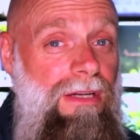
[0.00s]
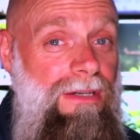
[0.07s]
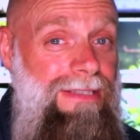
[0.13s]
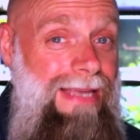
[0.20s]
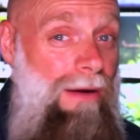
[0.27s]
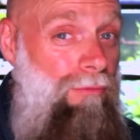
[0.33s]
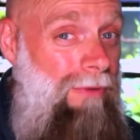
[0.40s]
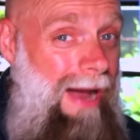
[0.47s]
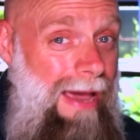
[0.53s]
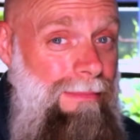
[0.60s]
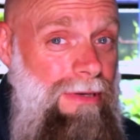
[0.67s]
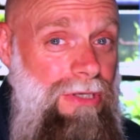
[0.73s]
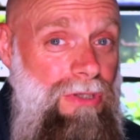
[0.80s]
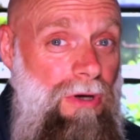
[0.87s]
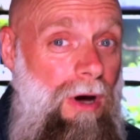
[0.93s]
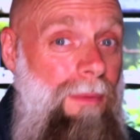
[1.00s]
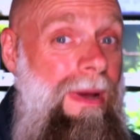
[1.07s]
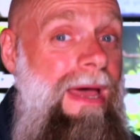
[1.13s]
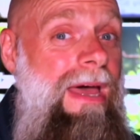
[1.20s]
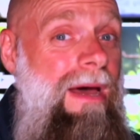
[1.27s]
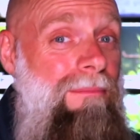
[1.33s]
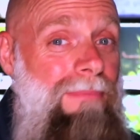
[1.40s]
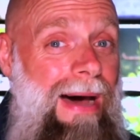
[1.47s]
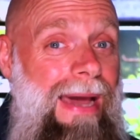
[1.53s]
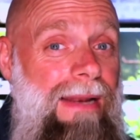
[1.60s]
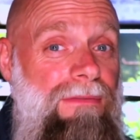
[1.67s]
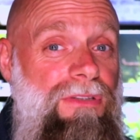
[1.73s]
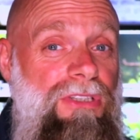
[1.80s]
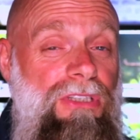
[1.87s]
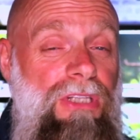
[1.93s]
because that ribosome might
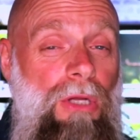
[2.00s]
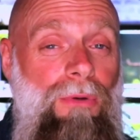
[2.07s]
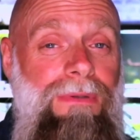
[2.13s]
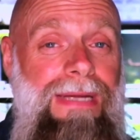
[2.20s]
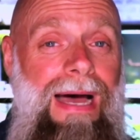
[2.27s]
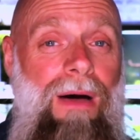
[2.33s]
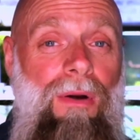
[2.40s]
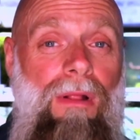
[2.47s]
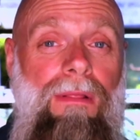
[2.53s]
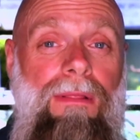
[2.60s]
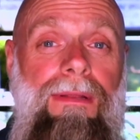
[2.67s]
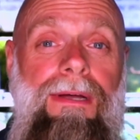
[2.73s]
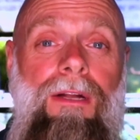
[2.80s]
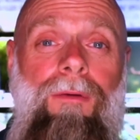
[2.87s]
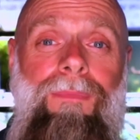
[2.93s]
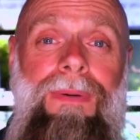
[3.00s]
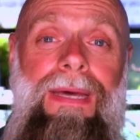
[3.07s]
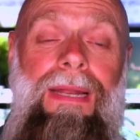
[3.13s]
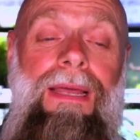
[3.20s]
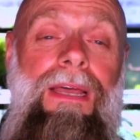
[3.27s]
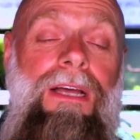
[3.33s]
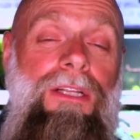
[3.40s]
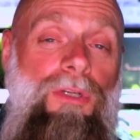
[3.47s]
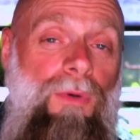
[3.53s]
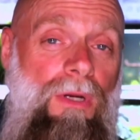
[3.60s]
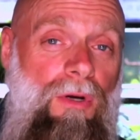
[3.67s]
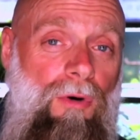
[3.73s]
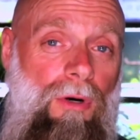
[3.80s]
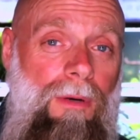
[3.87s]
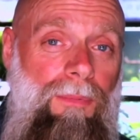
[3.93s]
have slowed down a little bit to
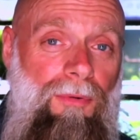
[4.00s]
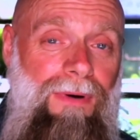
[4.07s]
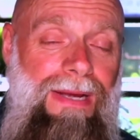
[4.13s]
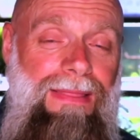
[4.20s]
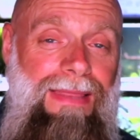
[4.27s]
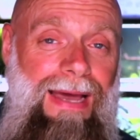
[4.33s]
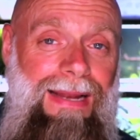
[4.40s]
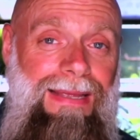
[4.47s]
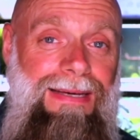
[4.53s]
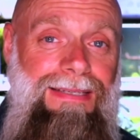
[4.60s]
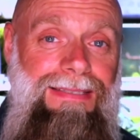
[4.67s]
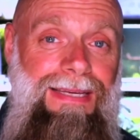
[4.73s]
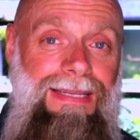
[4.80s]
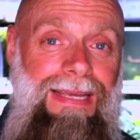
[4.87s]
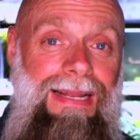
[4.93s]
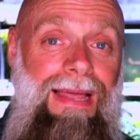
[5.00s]
incorporate that histidine,